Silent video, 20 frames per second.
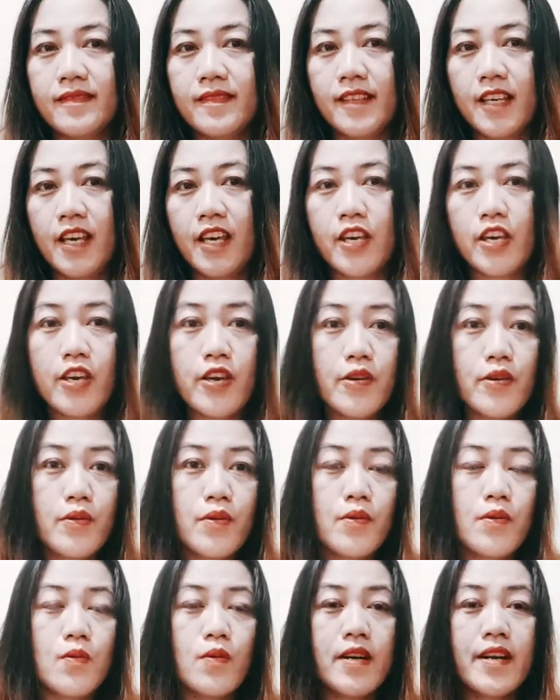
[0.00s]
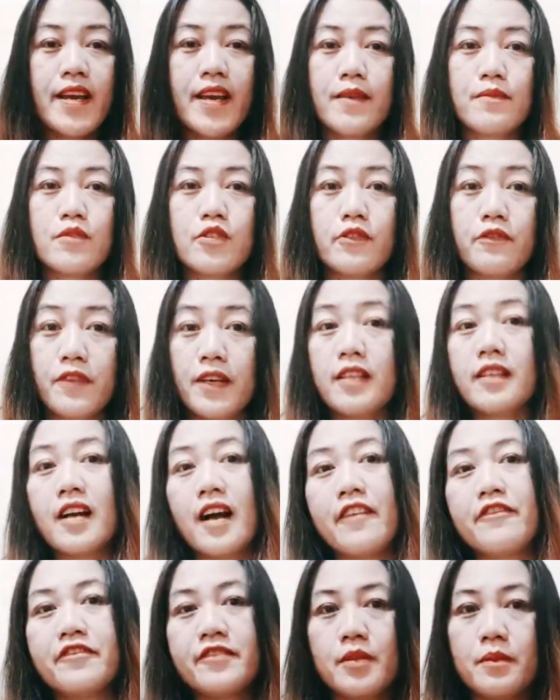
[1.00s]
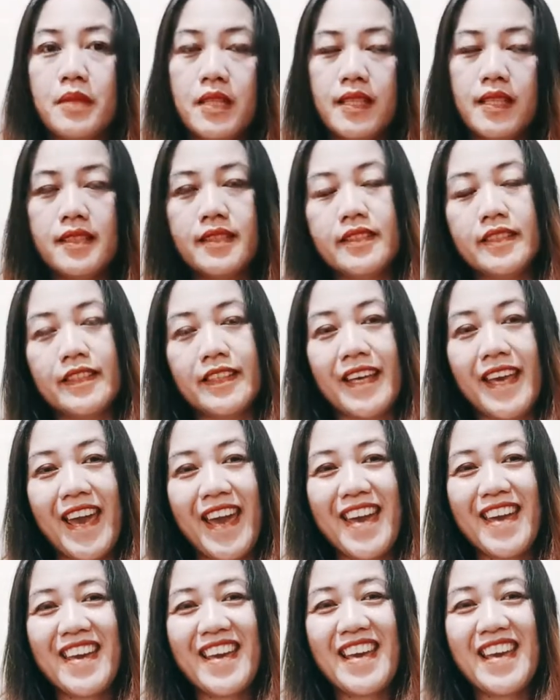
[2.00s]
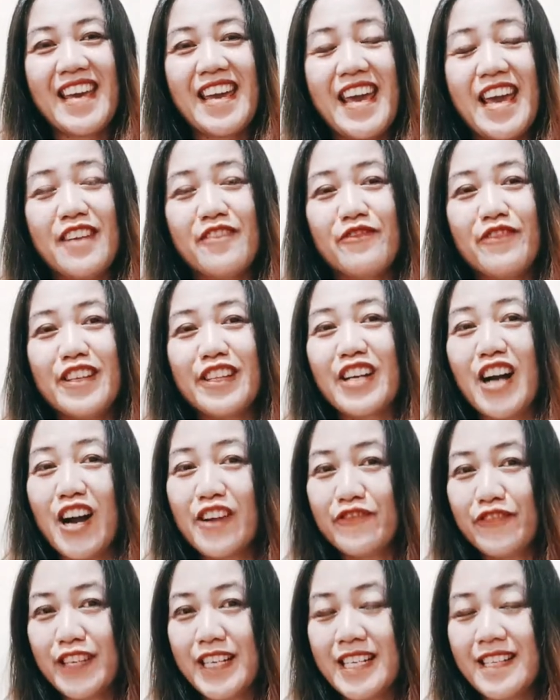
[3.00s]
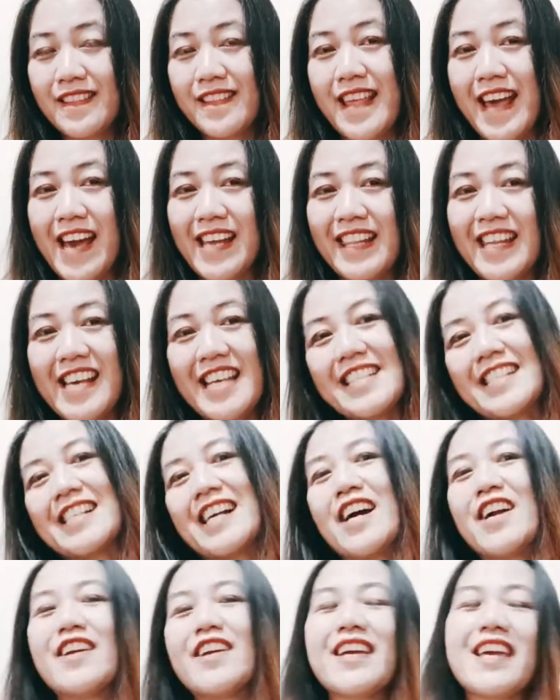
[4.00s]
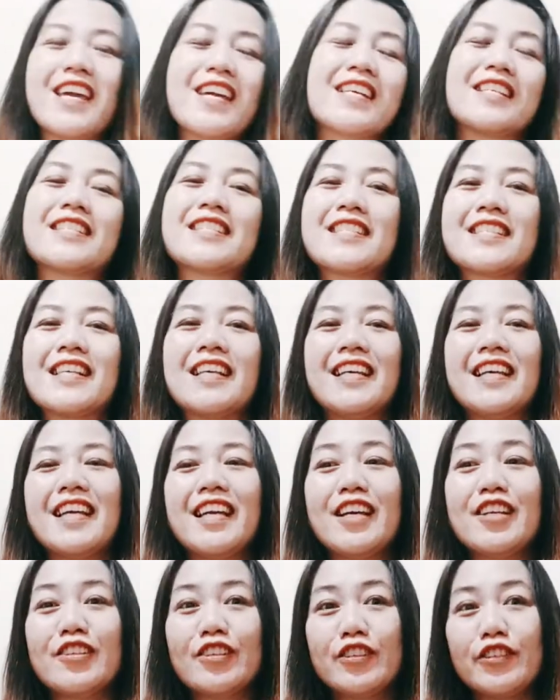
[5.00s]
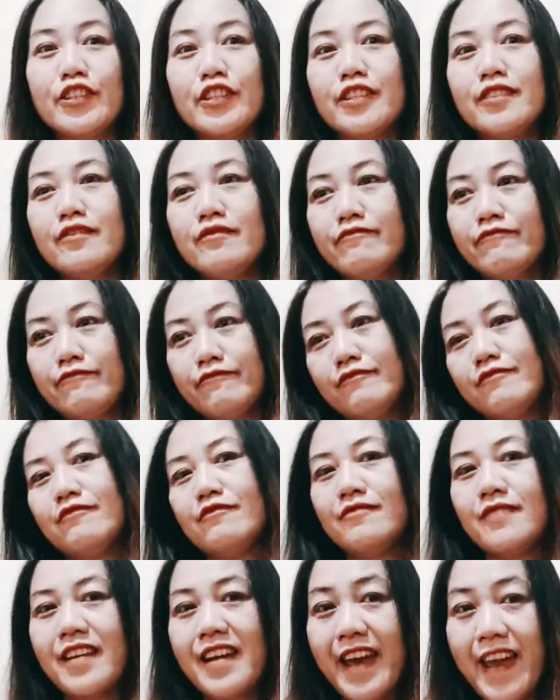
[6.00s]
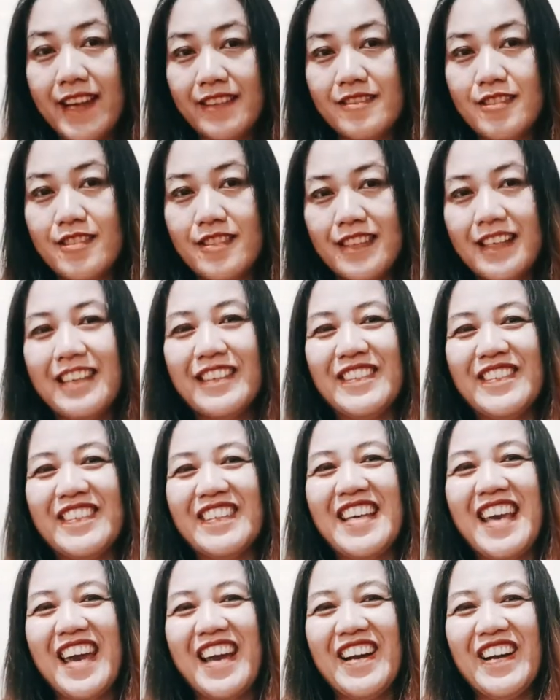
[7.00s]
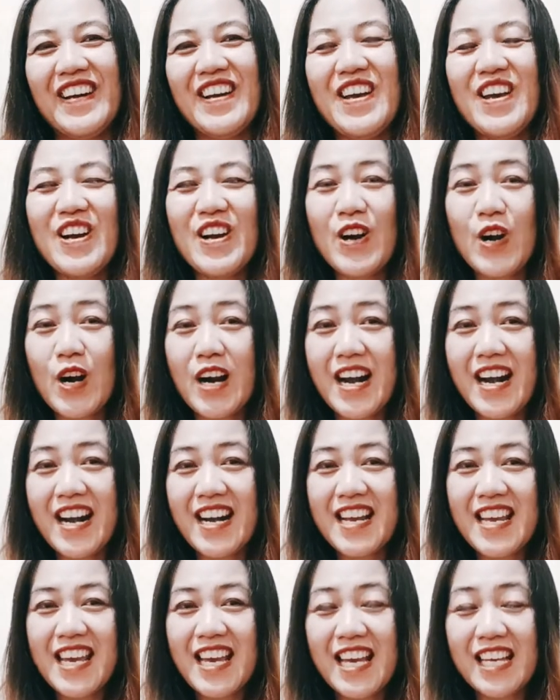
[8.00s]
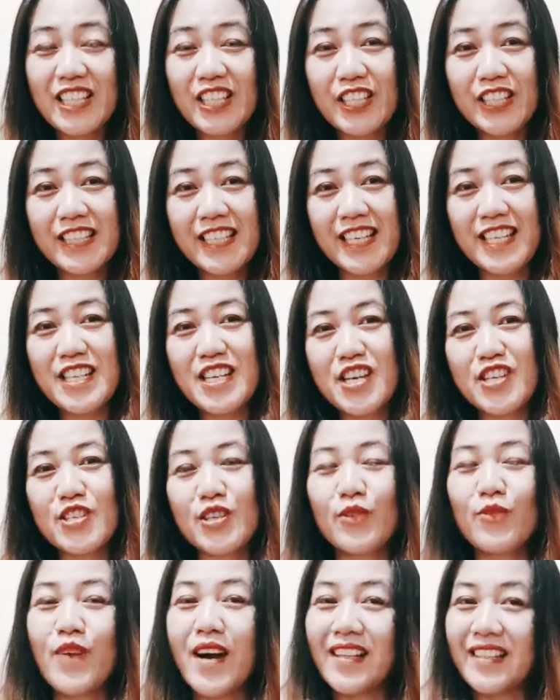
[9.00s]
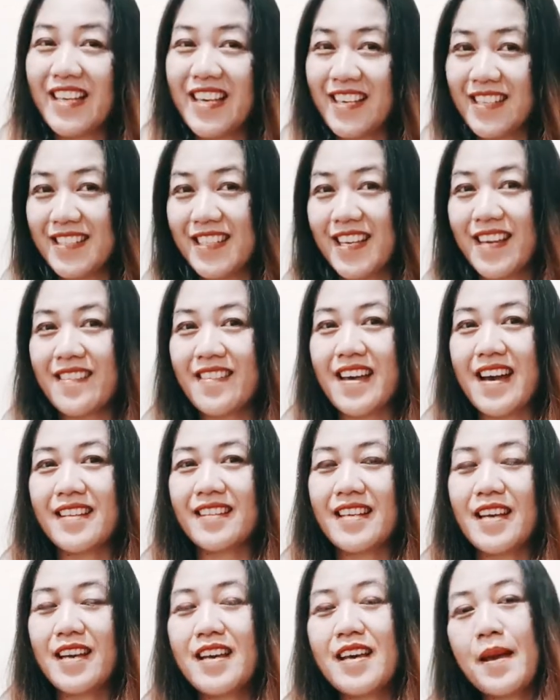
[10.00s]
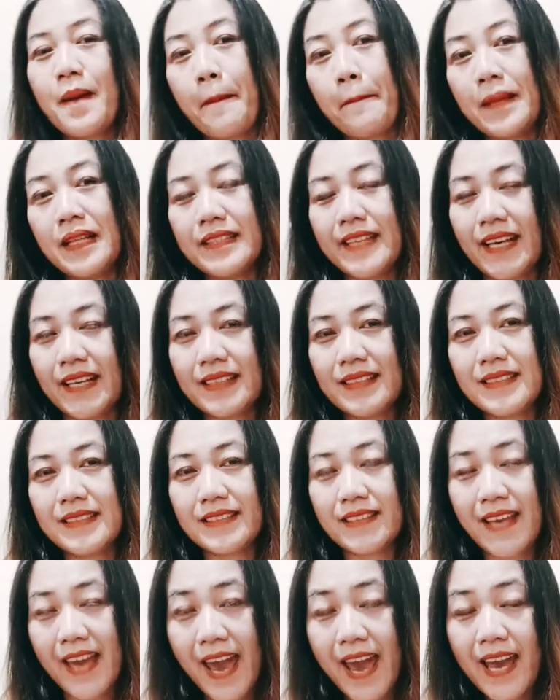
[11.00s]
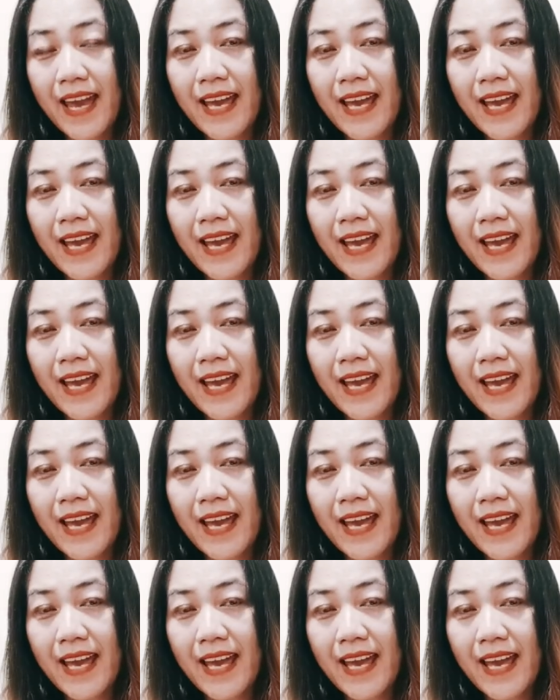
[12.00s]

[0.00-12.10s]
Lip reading: you want him to feel comfortable, okay, and feel confident that his car is in good hands, okay, or in good condition while he is in that building. Okay,